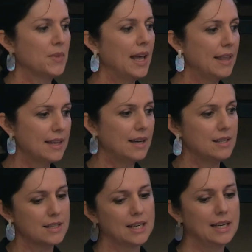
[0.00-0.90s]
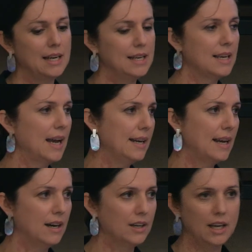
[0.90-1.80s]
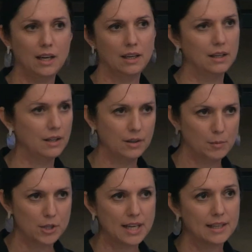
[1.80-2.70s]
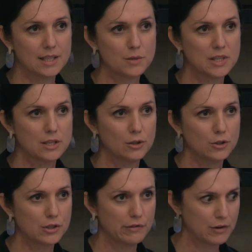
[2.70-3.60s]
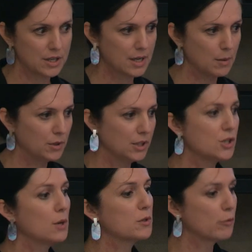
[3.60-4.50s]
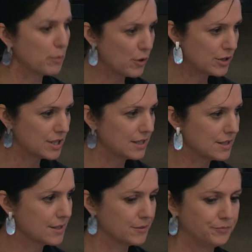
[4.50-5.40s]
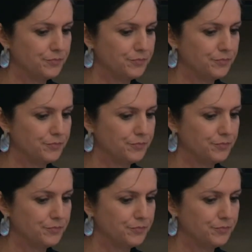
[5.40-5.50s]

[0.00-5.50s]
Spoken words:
and that is clearly laid out in the modalities resolution, for example, in terms of process.